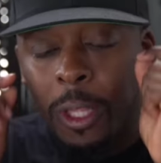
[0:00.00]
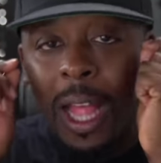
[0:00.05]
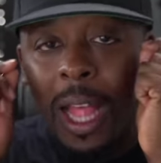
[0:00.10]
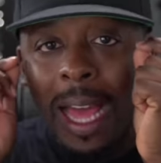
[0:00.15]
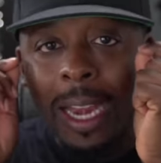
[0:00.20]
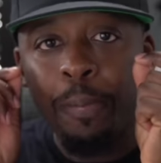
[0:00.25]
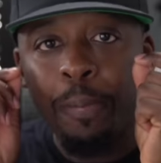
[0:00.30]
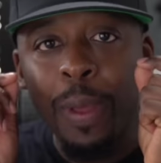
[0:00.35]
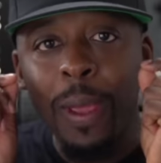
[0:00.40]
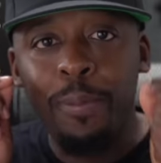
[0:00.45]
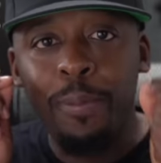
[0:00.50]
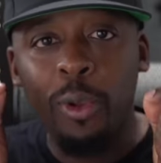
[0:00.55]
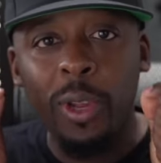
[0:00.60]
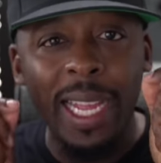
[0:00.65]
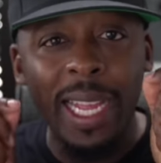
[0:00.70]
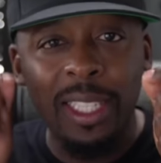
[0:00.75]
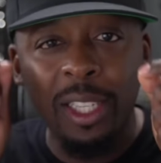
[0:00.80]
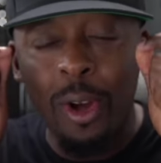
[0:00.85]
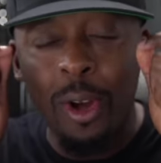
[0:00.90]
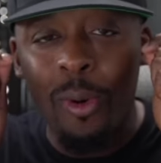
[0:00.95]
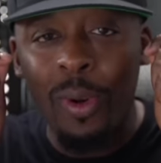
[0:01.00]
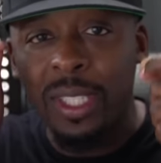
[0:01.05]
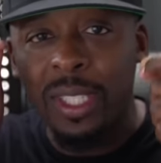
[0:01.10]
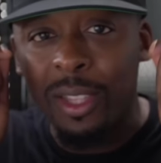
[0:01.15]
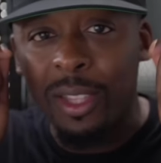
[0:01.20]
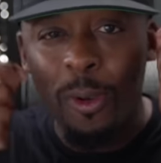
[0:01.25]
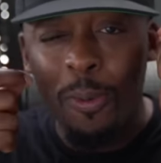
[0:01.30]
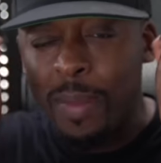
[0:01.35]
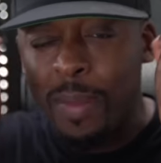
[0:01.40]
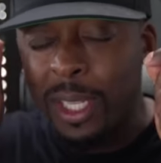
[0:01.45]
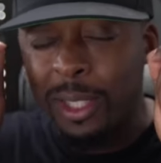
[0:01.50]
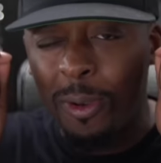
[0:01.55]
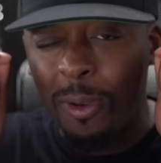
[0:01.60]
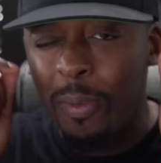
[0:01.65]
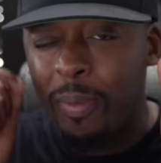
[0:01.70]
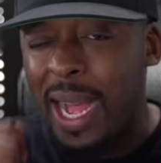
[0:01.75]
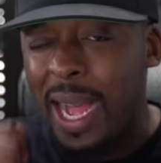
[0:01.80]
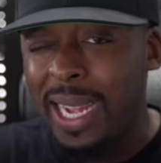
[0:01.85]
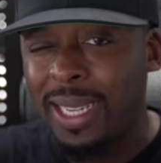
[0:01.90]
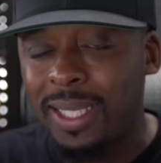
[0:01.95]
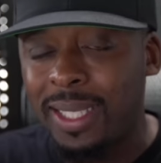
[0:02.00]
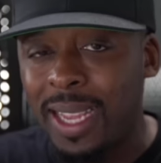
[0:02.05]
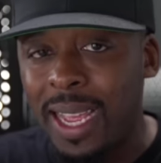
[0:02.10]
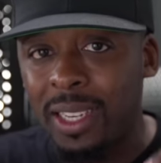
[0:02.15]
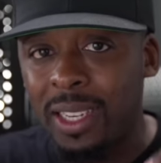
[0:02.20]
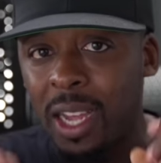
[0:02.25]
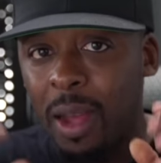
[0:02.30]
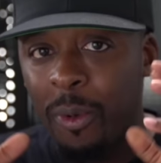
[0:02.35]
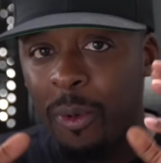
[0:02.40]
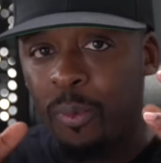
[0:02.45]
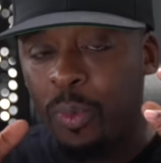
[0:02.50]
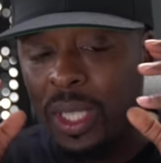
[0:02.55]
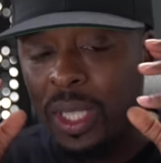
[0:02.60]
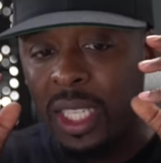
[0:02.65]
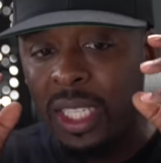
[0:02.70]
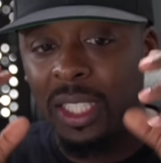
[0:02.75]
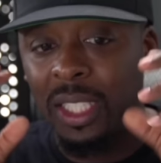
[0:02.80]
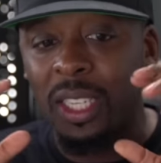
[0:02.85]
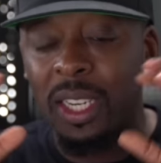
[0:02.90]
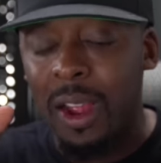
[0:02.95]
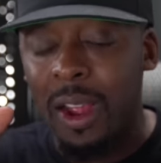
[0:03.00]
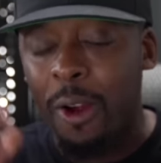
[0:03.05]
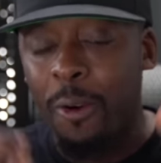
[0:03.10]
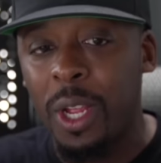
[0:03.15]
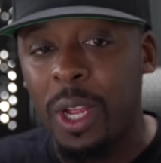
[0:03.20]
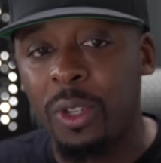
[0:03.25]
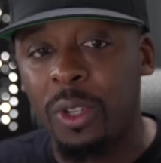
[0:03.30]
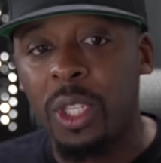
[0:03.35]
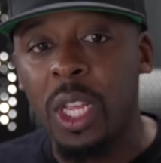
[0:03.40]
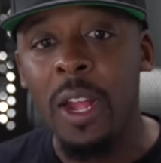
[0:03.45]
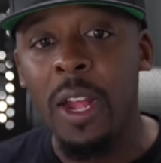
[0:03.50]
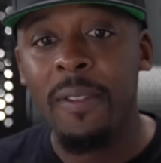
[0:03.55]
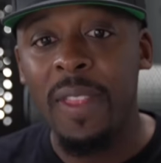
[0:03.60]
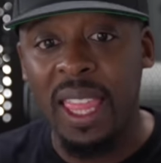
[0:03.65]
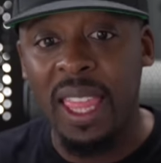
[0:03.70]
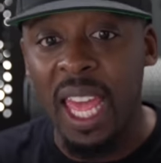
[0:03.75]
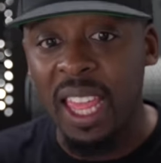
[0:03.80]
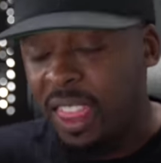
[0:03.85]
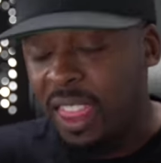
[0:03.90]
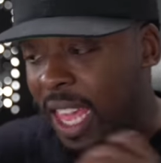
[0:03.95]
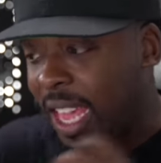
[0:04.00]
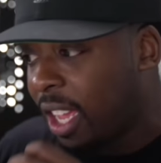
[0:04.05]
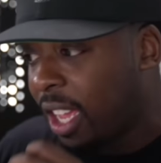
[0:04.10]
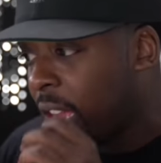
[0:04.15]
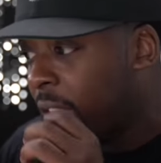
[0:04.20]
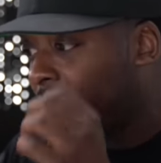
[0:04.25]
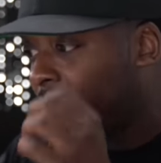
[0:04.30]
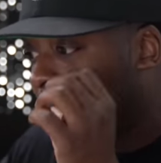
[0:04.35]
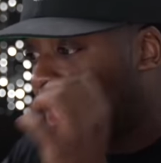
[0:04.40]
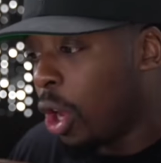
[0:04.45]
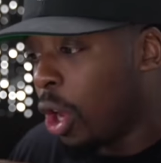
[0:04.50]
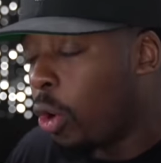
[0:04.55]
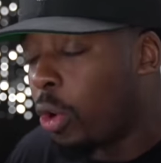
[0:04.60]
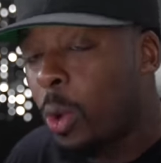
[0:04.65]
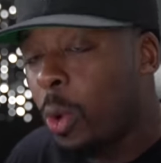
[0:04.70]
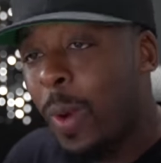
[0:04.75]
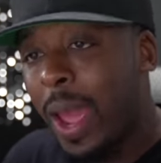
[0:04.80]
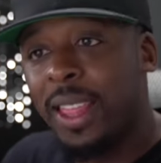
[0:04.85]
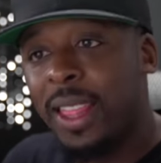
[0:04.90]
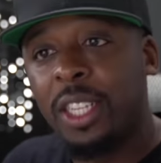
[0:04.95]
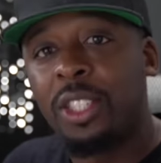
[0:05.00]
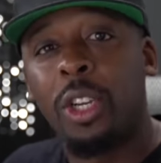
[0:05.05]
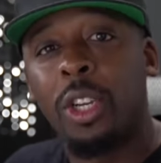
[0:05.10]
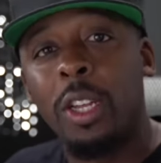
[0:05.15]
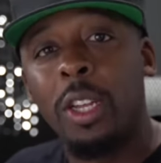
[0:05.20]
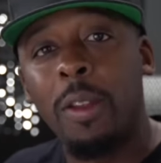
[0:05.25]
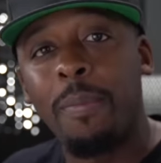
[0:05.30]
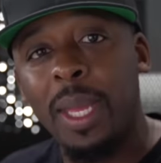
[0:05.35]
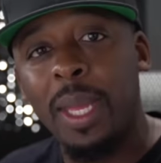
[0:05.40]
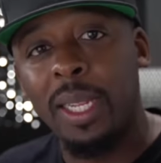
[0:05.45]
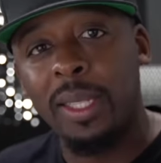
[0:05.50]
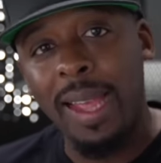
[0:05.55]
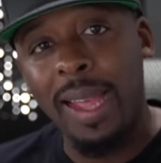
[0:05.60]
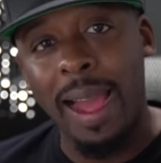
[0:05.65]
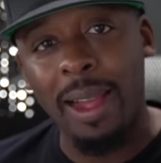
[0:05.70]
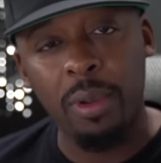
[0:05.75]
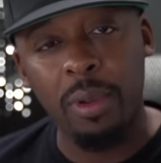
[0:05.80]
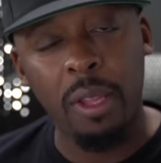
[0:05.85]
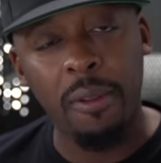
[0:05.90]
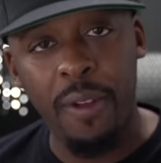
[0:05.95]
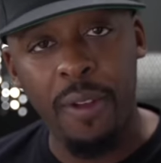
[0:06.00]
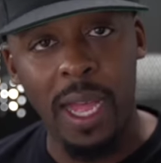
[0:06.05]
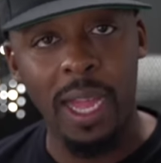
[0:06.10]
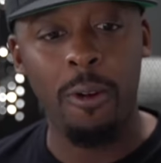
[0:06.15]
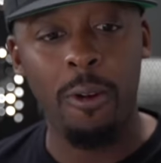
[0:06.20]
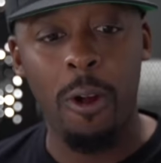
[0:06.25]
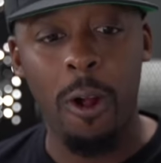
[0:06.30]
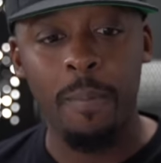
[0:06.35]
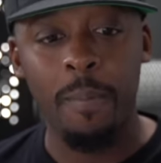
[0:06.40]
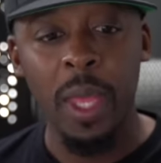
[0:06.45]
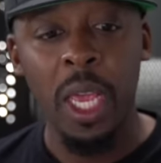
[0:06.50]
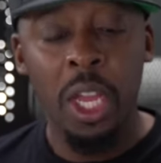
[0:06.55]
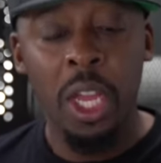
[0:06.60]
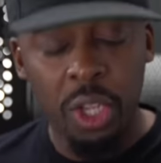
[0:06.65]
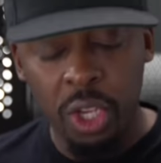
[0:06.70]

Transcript: A lot of people like to go into their mental mindset and come up with these scenarios that they think is the only way that you're going to be attacked with the firearm.